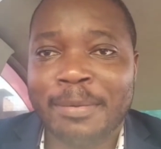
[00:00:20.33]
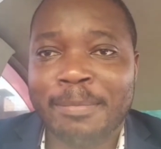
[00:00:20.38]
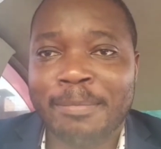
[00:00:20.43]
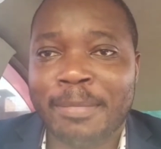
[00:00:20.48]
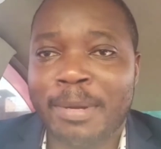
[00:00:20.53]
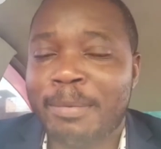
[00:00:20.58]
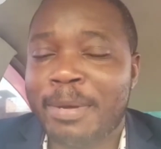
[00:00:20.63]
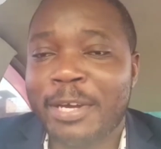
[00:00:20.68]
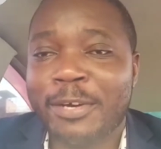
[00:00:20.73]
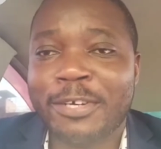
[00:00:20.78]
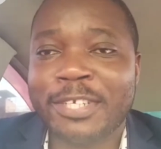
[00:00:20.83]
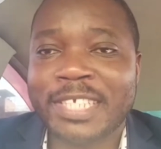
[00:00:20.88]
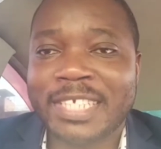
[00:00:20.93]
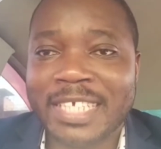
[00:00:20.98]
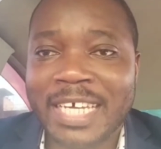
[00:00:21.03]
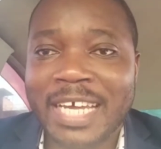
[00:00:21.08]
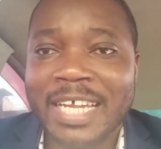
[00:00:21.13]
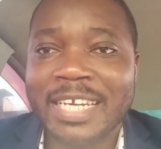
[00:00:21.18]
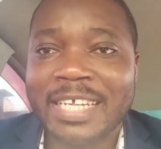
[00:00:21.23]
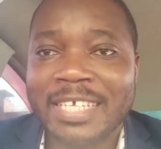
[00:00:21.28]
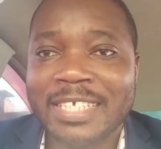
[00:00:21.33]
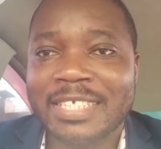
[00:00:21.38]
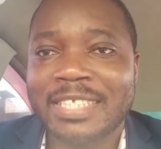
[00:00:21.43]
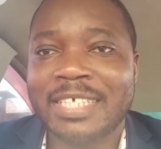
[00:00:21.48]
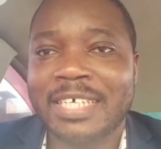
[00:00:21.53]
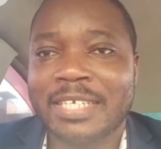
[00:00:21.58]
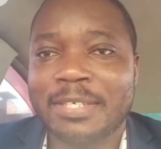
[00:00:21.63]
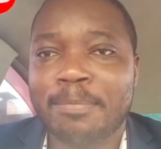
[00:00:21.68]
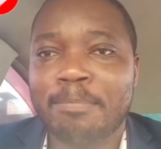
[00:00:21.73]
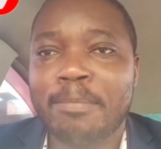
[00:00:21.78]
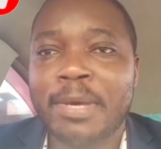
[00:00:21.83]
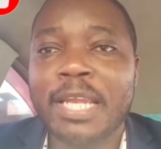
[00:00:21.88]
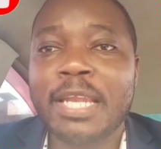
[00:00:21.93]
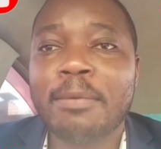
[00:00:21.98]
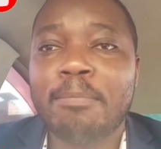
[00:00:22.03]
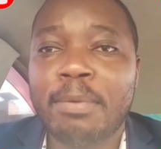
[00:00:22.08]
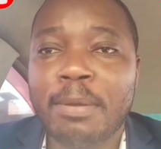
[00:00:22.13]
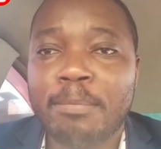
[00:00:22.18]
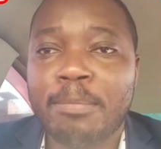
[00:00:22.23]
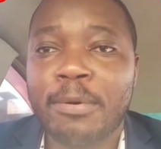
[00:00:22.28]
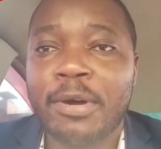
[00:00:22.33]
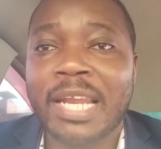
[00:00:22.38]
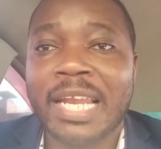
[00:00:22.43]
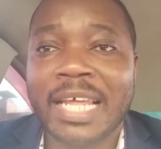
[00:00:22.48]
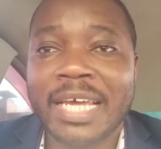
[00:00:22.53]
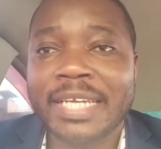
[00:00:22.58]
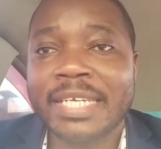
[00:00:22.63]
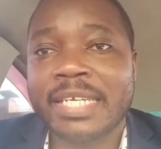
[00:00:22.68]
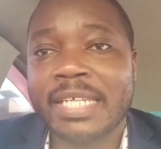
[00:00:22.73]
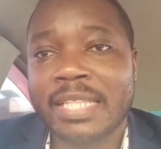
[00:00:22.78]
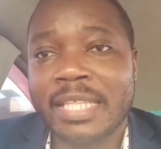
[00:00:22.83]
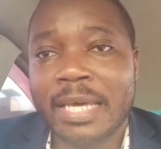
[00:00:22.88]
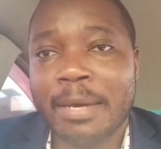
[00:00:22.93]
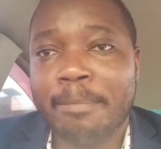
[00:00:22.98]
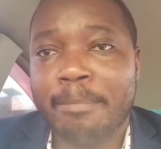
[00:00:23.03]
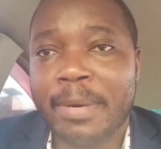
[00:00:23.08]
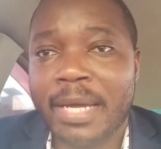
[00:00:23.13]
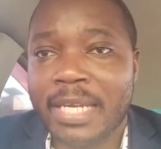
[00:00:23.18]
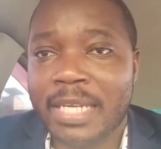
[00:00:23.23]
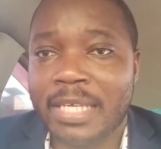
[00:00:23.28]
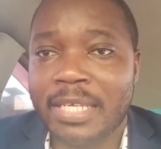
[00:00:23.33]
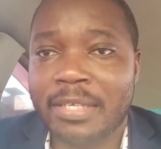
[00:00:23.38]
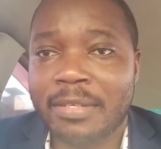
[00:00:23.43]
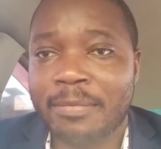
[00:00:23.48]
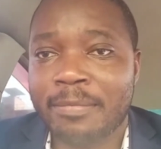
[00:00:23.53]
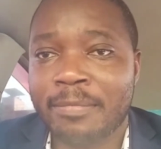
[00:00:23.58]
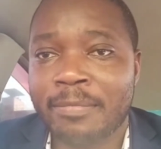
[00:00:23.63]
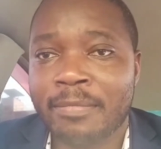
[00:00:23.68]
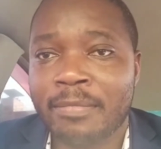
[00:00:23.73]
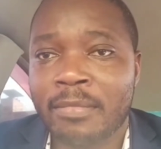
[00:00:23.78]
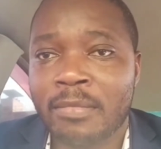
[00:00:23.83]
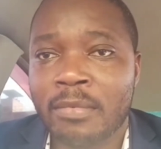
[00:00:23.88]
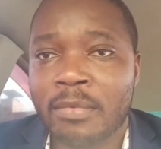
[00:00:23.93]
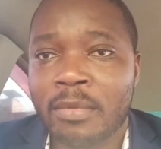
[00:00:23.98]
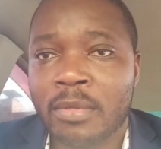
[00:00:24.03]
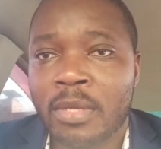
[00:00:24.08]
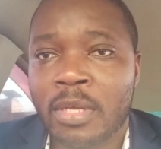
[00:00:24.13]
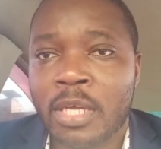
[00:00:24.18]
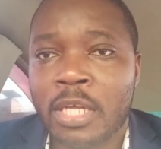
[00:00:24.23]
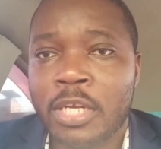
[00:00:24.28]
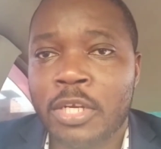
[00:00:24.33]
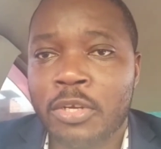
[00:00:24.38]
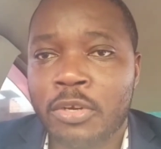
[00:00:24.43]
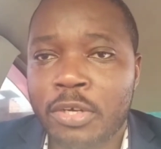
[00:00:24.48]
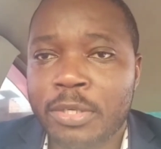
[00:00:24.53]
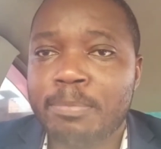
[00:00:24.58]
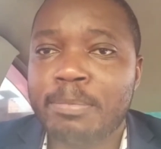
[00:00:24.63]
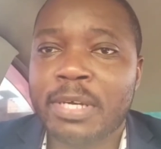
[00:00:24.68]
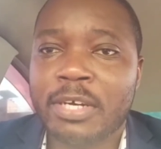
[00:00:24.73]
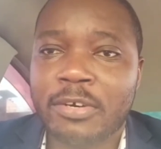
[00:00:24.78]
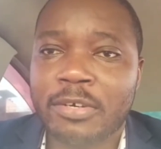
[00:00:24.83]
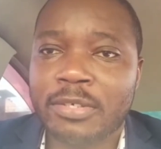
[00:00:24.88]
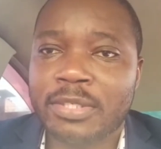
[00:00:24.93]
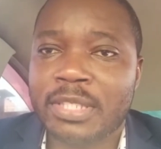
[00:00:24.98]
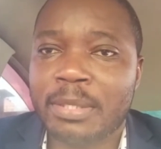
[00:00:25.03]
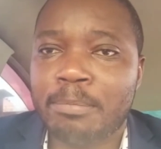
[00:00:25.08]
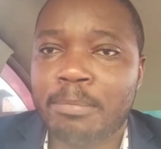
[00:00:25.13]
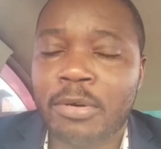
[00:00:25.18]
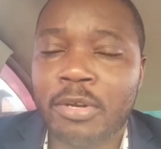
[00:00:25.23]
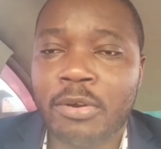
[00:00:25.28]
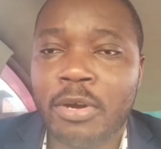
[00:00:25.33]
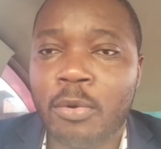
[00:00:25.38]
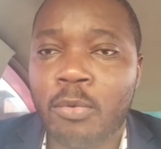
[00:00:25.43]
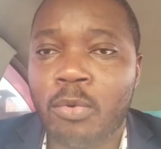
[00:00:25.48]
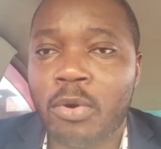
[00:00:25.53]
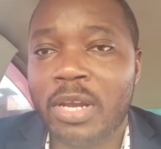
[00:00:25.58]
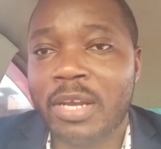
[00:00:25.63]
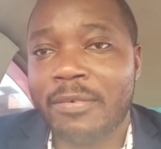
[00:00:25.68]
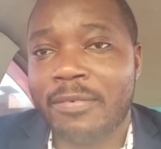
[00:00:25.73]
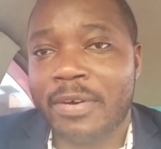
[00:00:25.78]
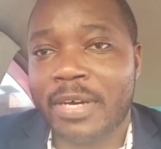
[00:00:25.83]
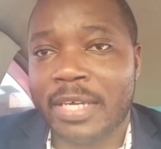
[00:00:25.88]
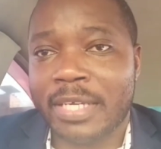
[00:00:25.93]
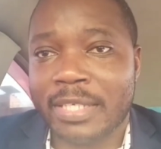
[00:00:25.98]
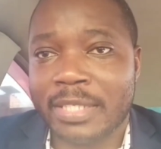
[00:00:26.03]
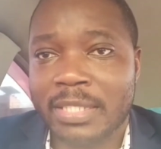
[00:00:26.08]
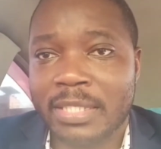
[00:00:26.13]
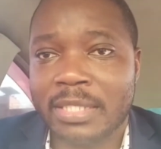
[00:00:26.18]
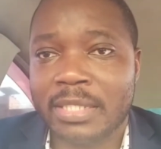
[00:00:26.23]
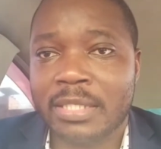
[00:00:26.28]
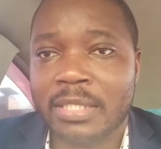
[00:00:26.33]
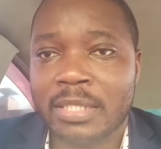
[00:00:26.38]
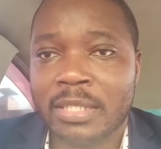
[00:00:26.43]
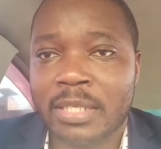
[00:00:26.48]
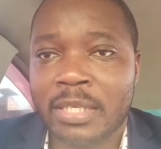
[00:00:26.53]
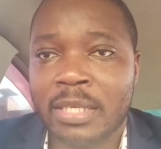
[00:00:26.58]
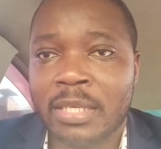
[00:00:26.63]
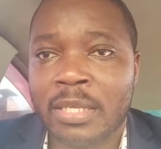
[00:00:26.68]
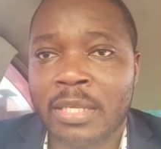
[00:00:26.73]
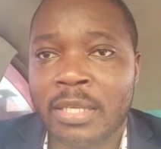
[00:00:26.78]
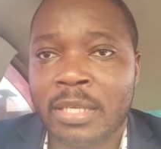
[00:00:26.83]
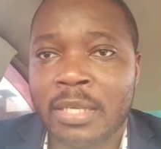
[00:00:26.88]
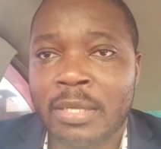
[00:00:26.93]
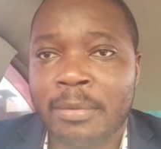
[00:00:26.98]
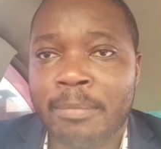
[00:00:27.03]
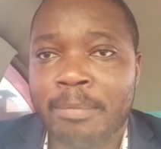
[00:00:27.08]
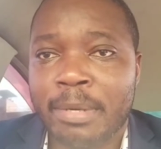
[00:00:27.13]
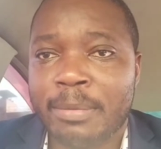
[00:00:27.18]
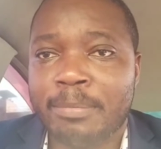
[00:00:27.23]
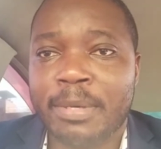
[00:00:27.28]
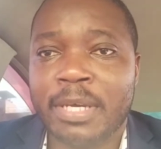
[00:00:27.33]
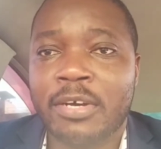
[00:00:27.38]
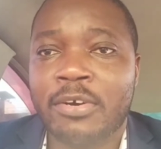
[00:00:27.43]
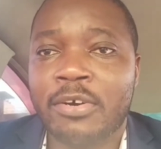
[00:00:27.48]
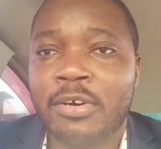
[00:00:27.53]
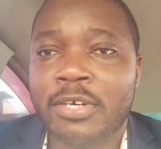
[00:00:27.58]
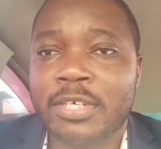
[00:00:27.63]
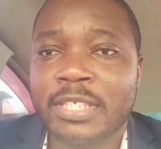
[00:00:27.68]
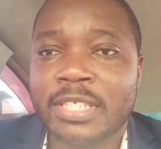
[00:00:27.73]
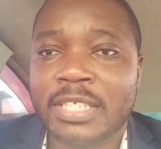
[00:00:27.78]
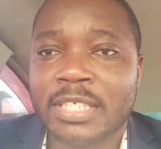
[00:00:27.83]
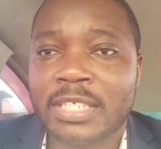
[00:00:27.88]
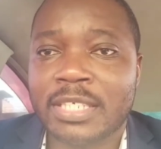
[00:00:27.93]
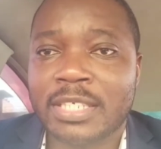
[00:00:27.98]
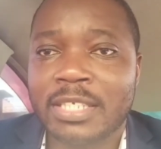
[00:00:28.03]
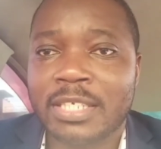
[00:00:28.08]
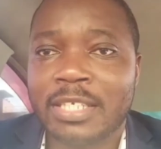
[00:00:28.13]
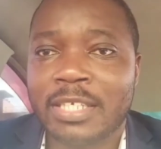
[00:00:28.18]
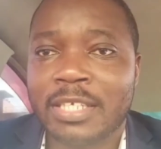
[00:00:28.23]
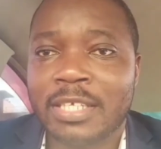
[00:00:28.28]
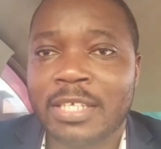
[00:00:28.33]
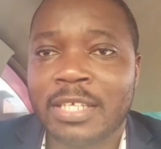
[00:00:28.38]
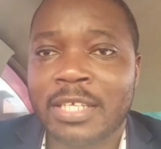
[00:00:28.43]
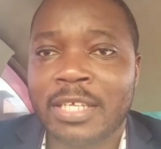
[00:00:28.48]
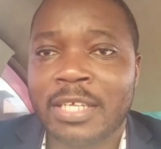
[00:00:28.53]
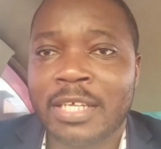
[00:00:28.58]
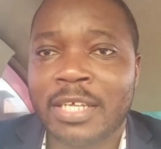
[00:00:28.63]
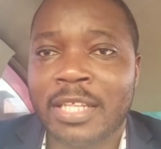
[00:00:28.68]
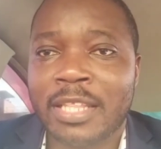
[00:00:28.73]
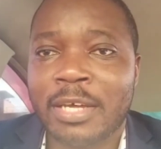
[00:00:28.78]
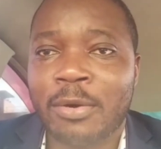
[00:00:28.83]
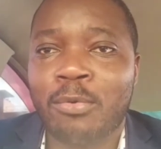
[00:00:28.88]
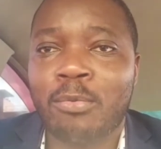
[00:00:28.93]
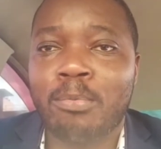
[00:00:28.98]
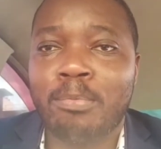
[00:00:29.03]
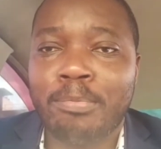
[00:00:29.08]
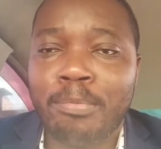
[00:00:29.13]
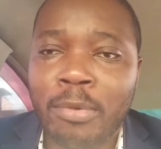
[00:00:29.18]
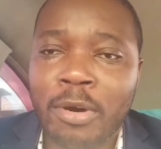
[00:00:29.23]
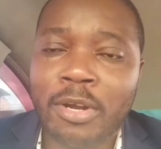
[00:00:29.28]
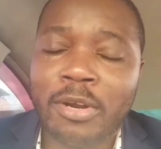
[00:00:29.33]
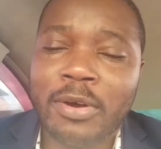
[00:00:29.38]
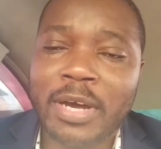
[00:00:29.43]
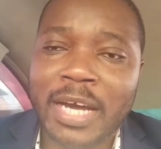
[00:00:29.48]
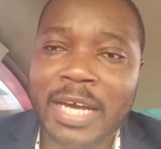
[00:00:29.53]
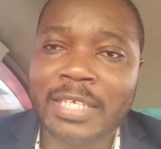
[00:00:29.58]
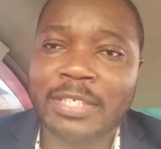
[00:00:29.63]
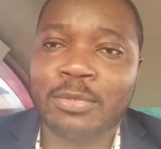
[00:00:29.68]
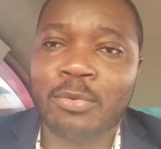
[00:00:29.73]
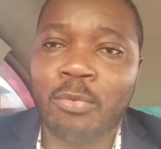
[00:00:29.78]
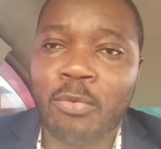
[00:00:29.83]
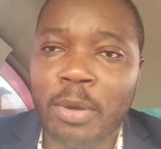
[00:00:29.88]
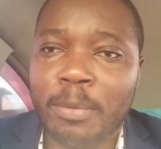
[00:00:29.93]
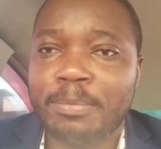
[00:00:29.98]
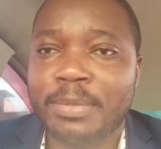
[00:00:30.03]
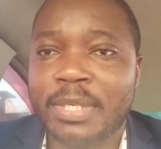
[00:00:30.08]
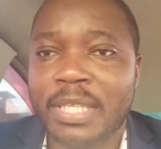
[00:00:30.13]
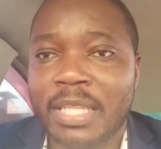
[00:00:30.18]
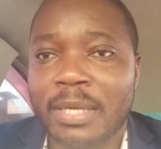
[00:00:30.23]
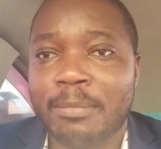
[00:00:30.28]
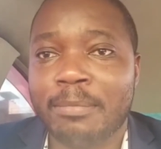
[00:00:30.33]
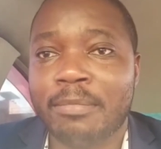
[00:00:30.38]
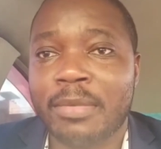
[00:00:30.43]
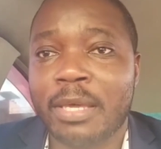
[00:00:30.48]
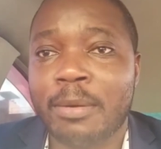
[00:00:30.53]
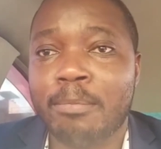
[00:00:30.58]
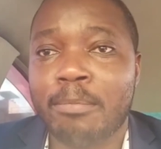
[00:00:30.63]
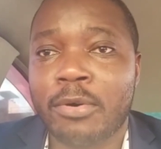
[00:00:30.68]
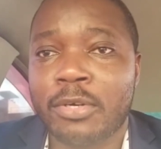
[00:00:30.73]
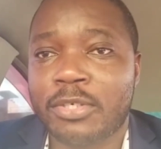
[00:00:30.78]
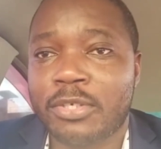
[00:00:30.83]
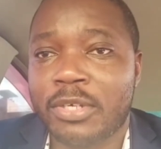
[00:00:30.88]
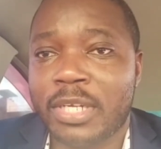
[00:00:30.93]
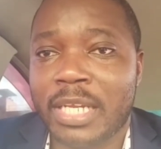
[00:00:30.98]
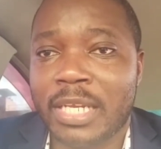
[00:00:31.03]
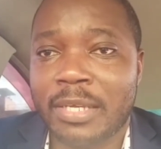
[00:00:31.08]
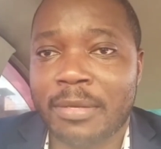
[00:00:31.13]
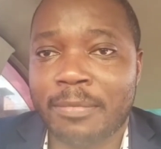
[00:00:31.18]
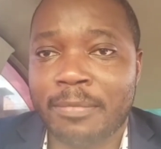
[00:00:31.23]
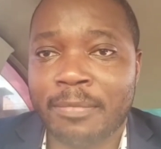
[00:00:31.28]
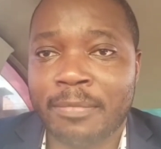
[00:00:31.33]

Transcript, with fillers: But my concern is that many people lend their money not because the borrower qualifies, but because the borrower has whipped them emotionally.